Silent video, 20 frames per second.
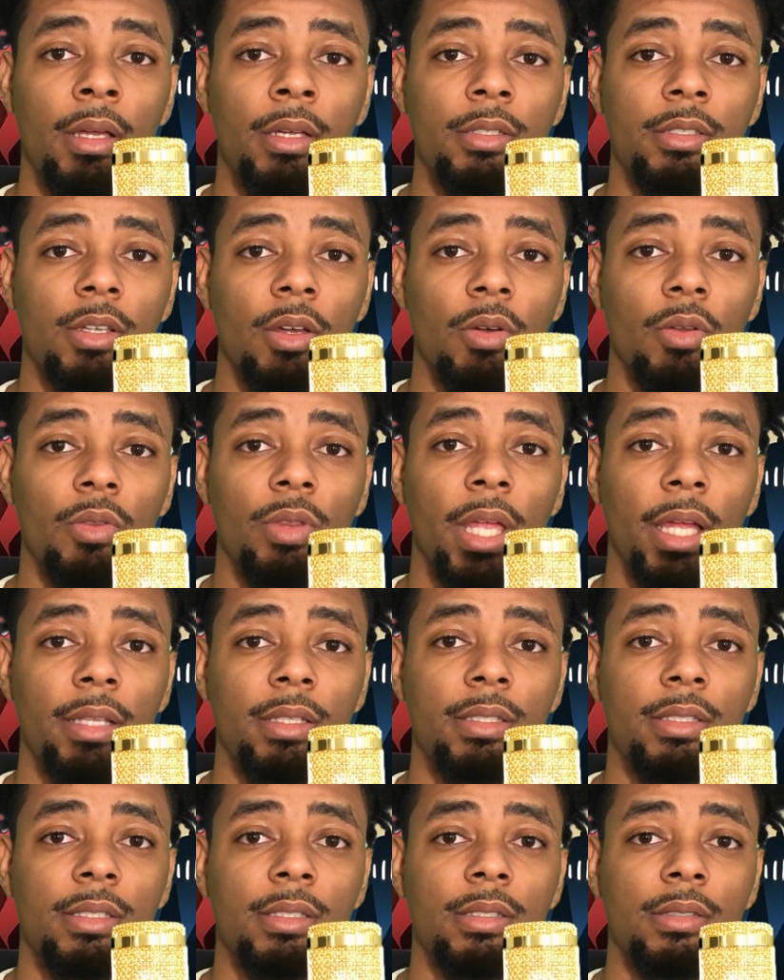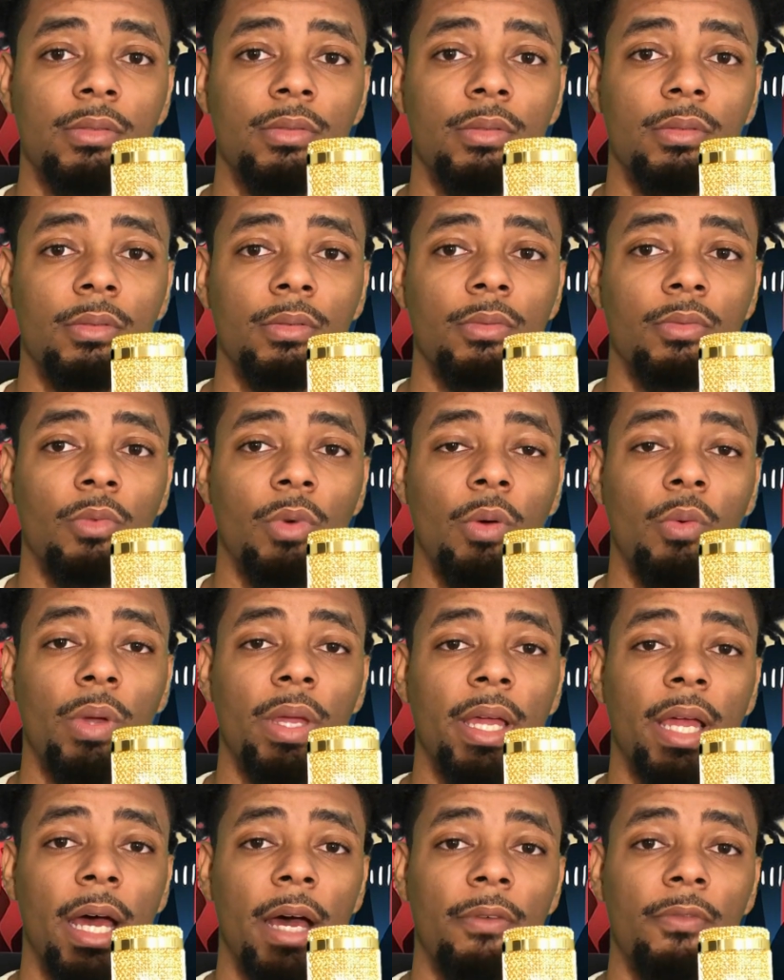So that's what we
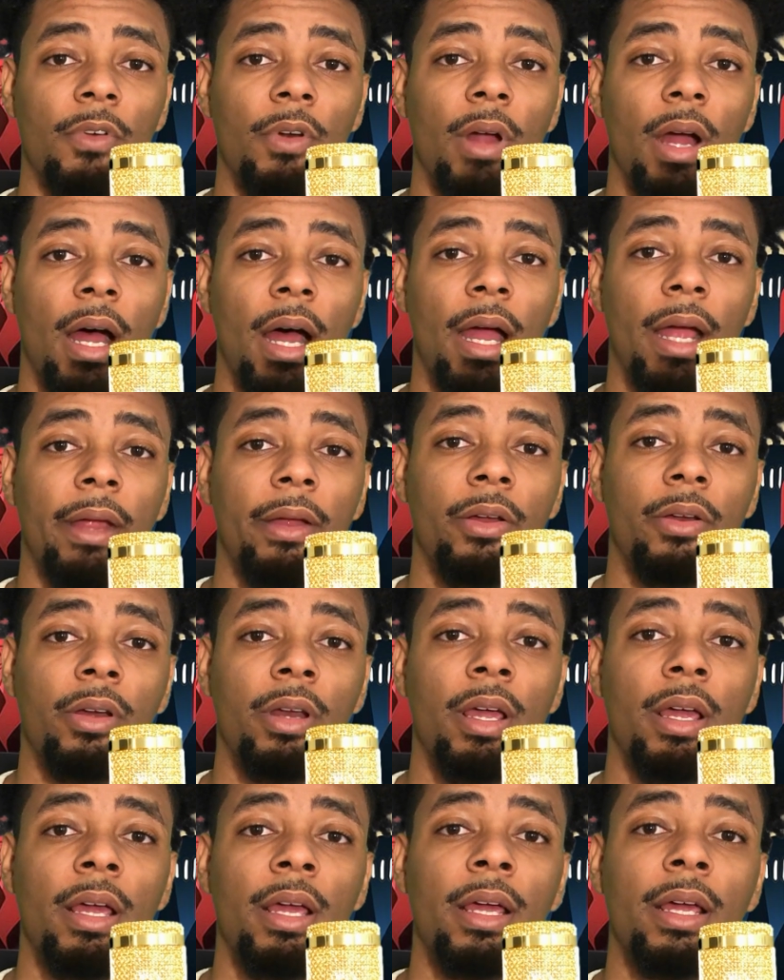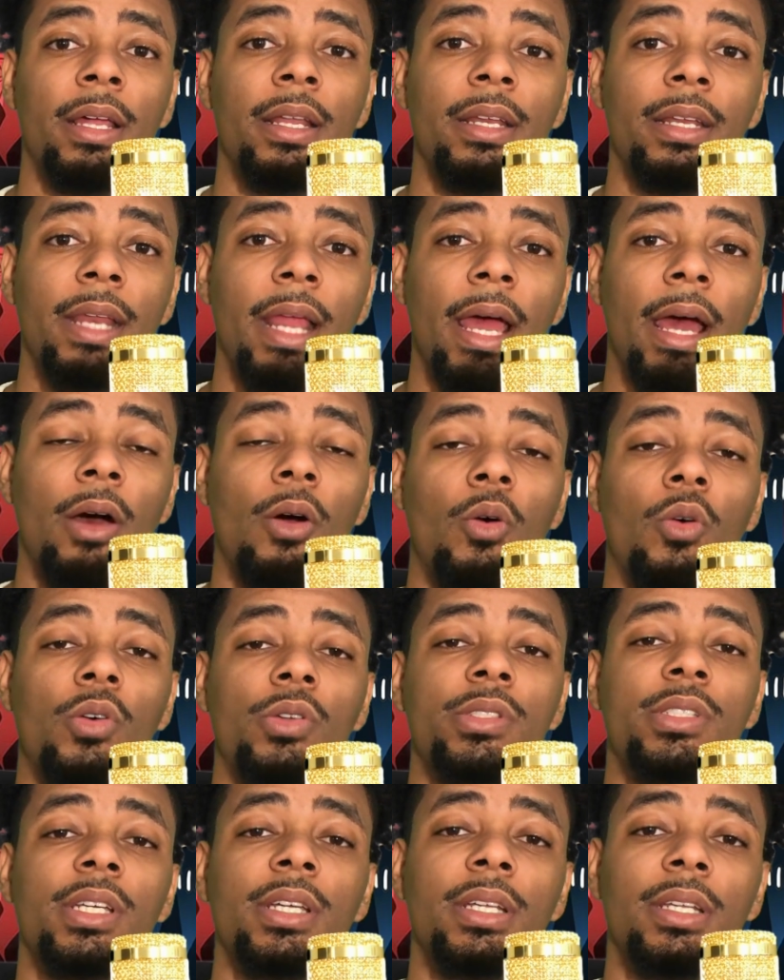got for Iron. Now
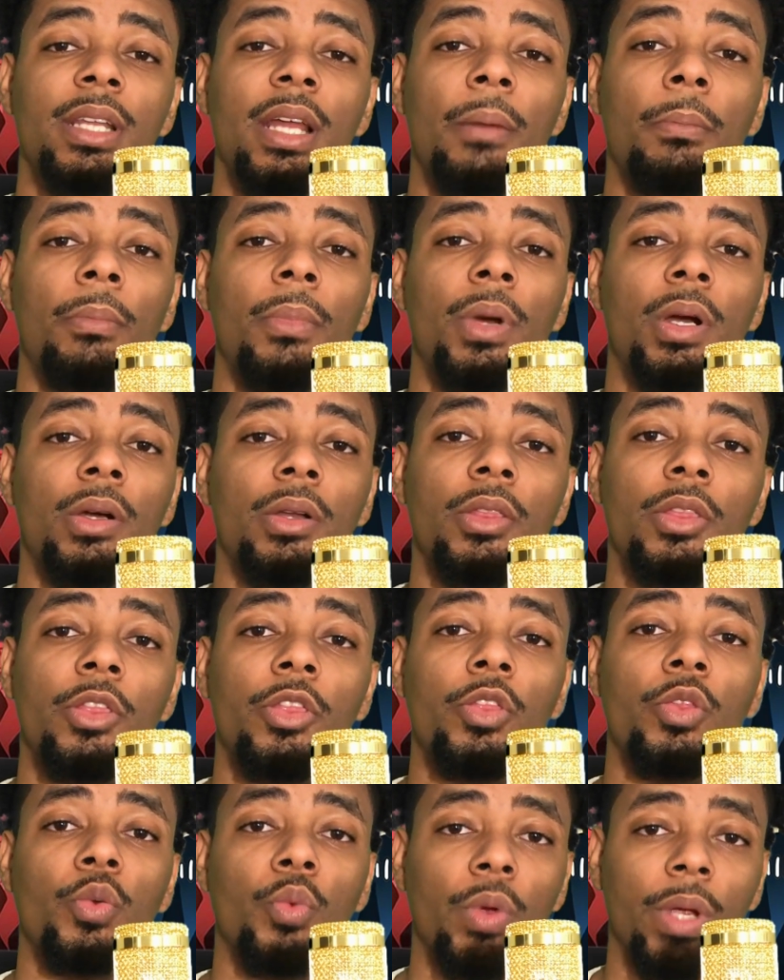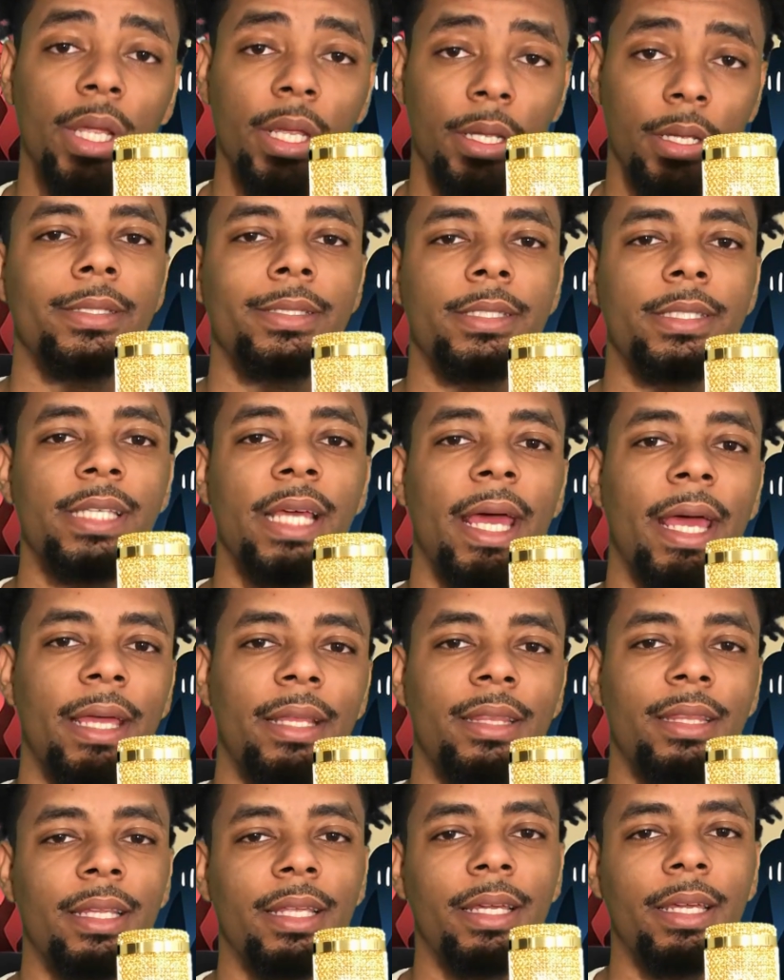on to number 3.
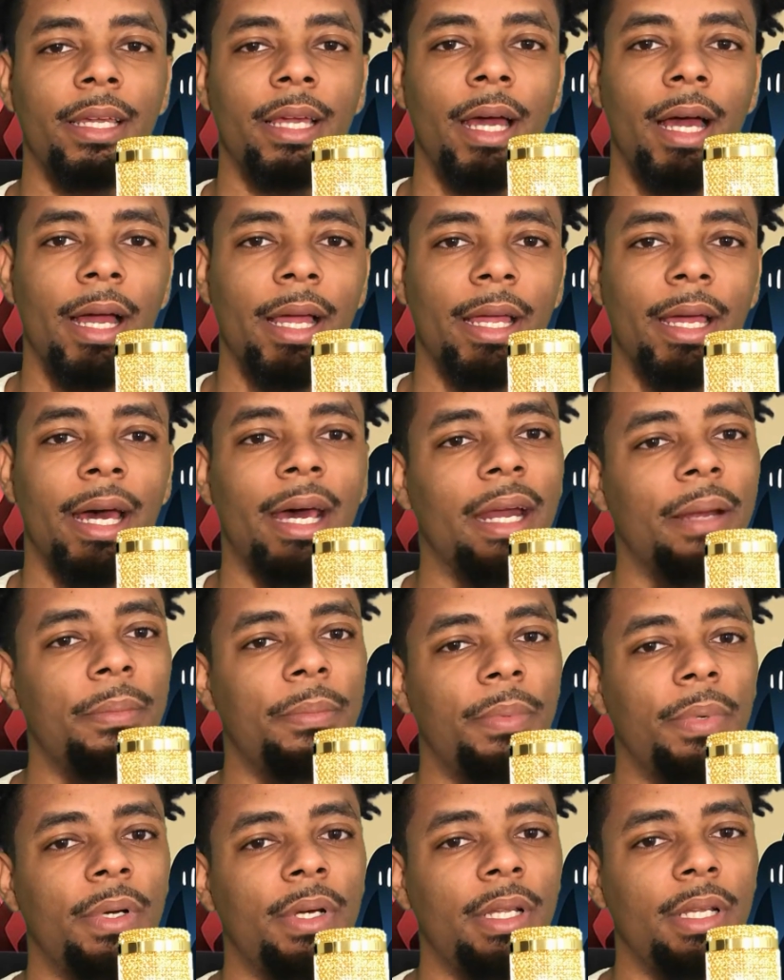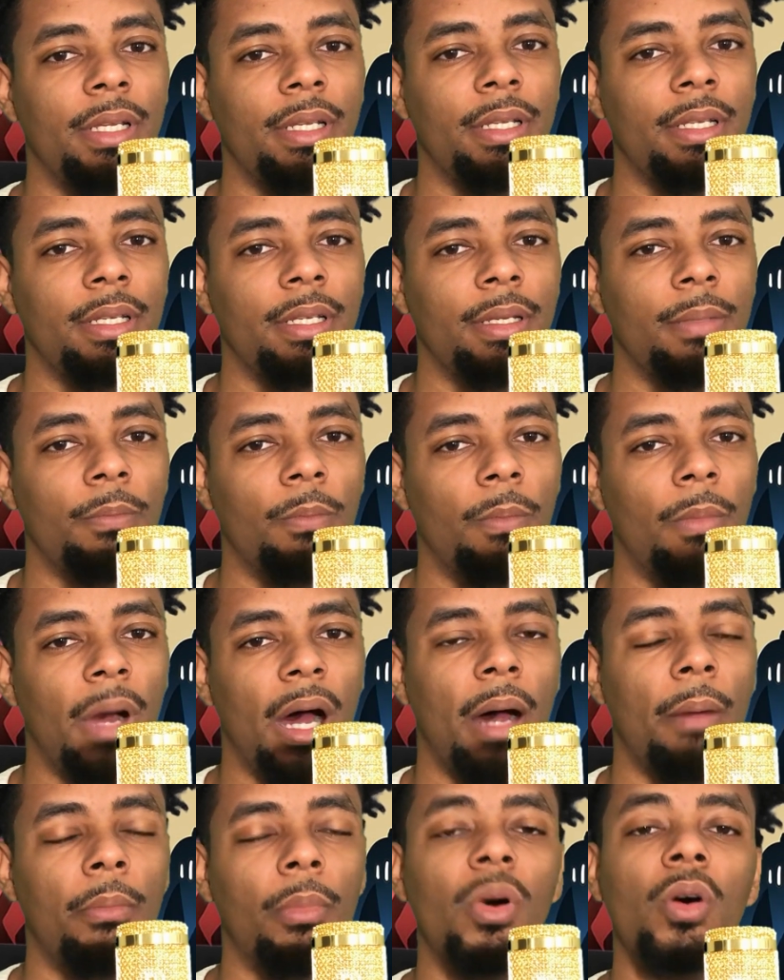Sadly, I gotta put
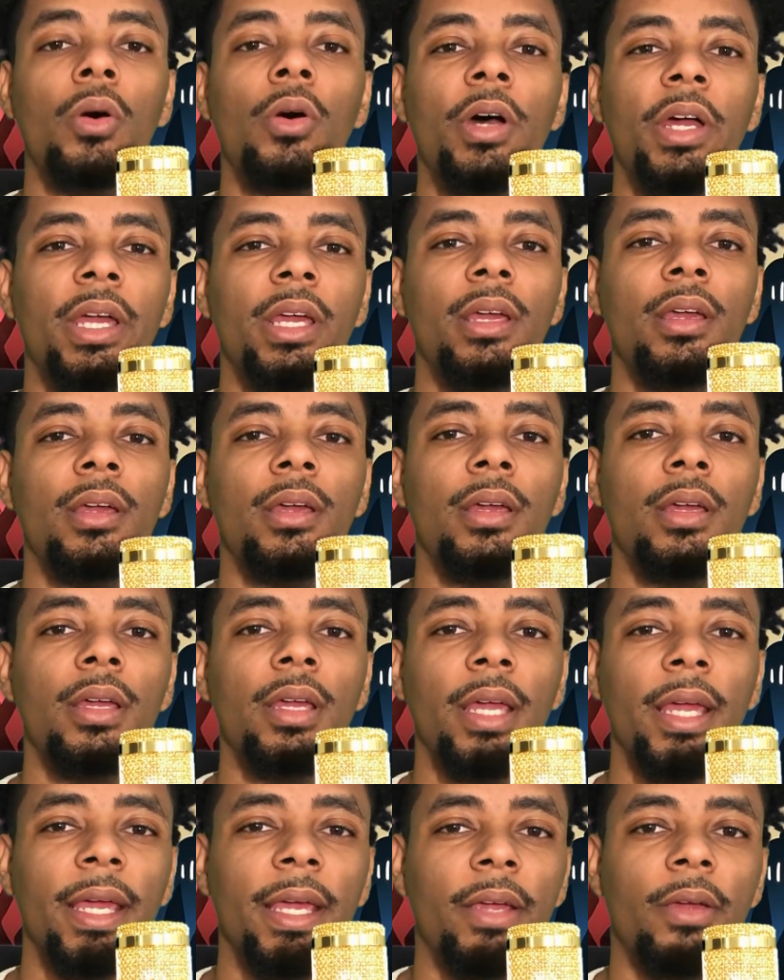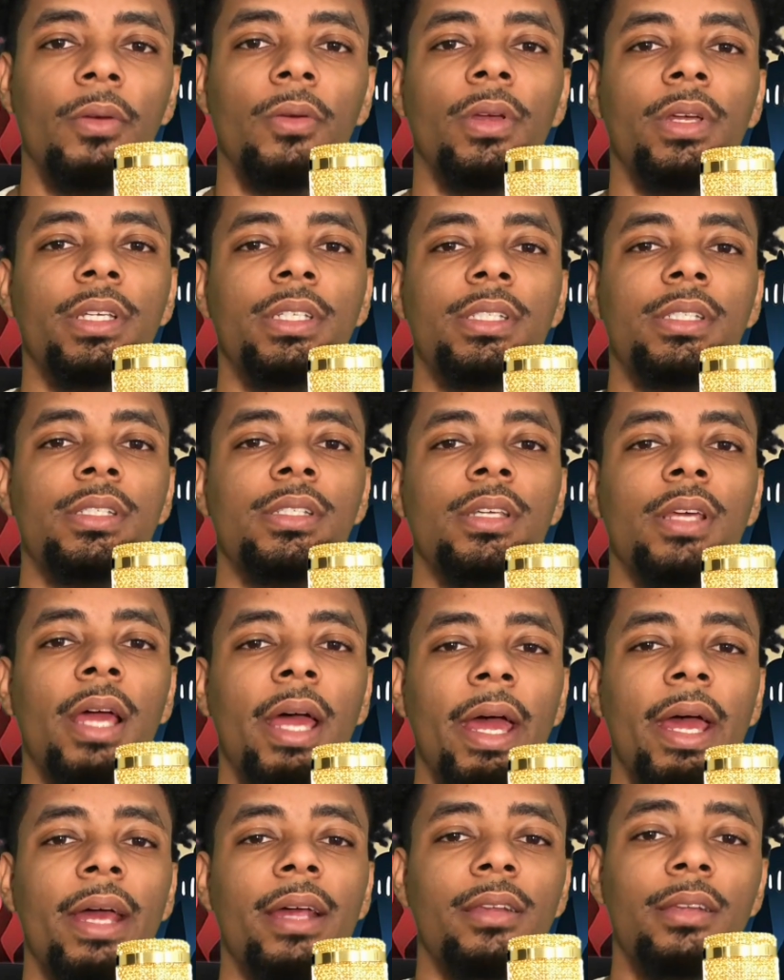my boy Igris
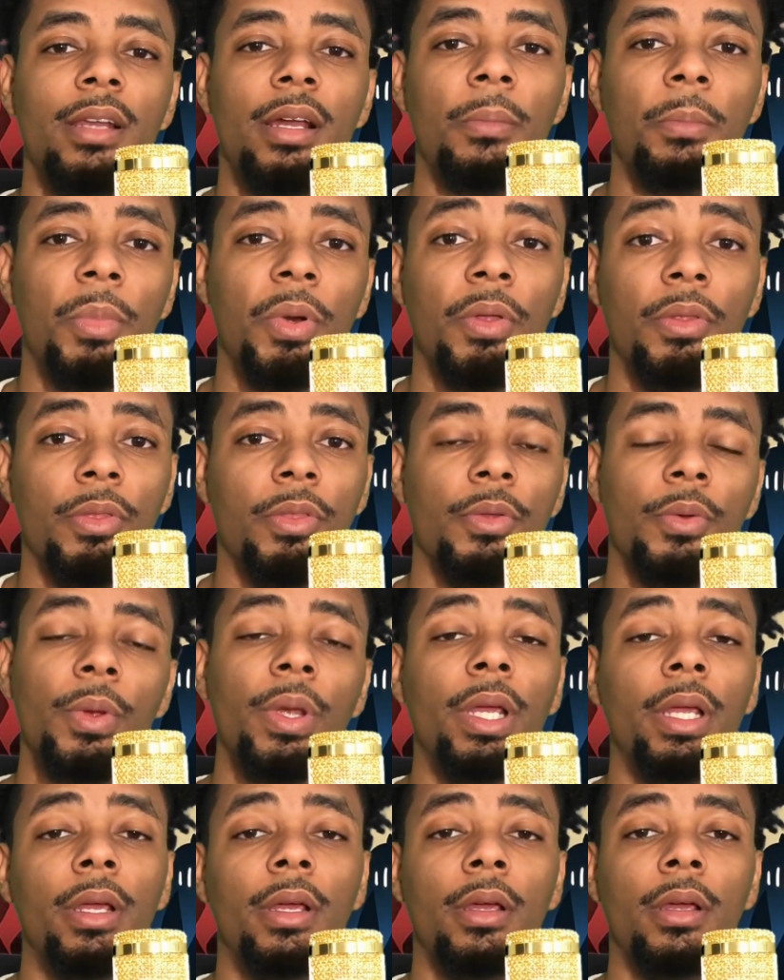at number 3